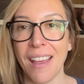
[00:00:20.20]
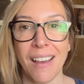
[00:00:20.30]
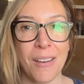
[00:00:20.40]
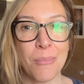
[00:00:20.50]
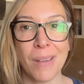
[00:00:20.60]

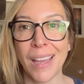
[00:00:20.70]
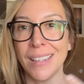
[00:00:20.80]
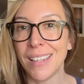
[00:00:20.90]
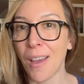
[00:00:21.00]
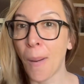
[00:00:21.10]

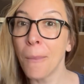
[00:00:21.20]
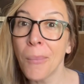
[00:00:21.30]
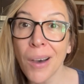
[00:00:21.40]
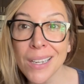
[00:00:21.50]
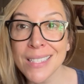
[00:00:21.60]
any
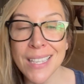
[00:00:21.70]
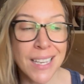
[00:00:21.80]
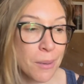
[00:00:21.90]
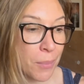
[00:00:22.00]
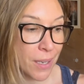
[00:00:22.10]

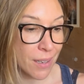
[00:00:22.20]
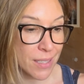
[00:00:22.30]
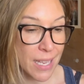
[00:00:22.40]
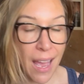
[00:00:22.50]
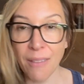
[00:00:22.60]
unboxing
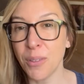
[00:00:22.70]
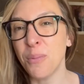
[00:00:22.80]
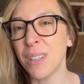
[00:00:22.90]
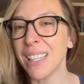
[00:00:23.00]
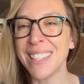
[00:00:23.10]
because I haven't
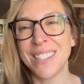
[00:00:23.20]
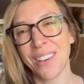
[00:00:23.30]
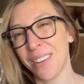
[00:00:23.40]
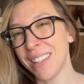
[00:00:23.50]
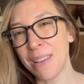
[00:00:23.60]
really
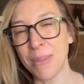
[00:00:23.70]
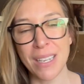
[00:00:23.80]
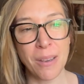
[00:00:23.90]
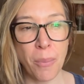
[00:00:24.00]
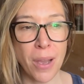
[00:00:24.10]
done that
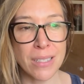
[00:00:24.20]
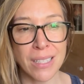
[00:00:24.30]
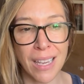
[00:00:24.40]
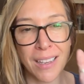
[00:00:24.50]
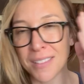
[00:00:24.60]
many
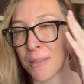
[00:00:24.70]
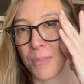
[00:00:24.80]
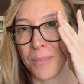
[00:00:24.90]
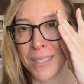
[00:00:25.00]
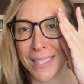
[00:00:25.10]
unboxing. I got
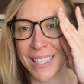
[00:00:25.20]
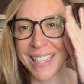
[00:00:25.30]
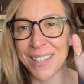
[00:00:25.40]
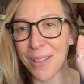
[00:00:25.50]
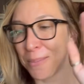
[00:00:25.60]
some
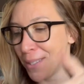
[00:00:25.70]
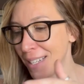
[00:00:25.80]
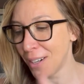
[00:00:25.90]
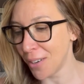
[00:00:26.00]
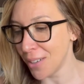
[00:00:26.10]
Sticky Club
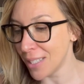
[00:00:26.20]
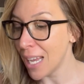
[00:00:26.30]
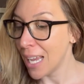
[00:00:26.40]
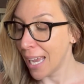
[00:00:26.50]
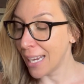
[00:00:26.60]
stickers
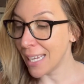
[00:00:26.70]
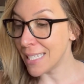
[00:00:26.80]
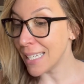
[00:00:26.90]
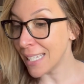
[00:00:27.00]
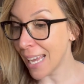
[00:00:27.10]
and I
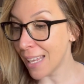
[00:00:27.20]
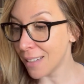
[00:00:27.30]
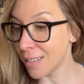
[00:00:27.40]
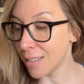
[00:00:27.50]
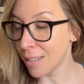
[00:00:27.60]
did
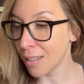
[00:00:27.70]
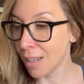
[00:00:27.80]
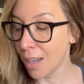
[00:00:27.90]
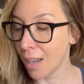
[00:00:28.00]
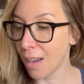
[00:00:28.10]
get
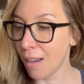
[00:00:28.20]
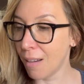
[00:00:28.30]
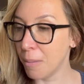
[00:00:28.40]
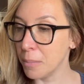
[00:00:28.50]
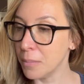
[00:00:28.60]

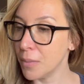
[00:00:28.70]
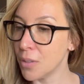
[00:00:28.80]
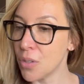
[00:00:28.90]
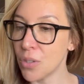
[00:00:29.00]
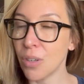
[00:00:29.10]

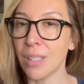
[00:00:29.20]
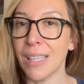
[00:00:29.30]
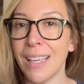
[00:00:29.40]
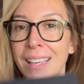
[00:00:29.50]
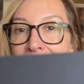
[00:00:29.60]
the
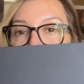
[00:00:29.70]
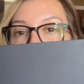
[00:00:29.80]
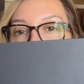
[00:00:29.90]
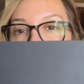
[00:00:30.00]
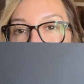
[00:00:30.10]
Sterling Ink
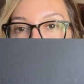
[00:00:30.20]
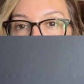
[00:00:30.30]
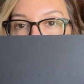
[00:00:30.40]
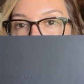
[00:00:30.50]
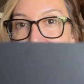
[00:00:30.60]
A5
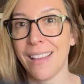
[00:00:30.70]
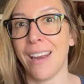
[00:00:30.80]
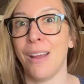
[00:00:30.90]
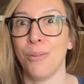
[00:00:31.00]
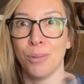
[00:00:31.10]
undated
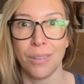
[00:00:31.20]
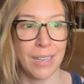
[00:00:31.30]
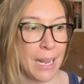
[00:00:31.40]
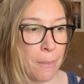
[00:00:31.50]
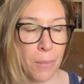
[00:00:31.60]
that I ordered
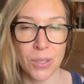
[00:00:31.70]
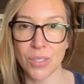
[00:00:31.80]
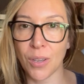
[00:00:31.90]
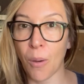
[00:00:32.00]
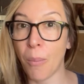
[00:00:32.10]
like
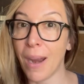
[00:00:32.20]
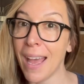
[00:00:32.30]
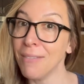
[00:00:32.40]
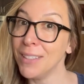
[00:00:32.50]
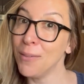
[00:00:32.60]
months ago, but I
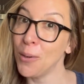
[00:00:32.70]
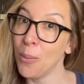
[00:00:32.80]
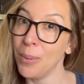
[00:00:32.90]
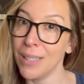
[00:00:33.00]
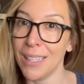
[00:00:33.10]
haven't even
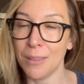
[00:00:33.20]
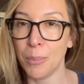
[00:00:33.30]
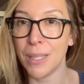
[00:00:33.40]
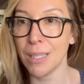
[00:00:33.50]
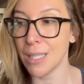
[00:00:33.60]
opened it
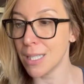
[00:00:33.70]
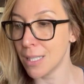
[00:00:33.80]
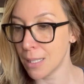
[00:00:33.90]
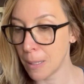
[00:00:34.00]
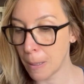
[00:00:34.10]
because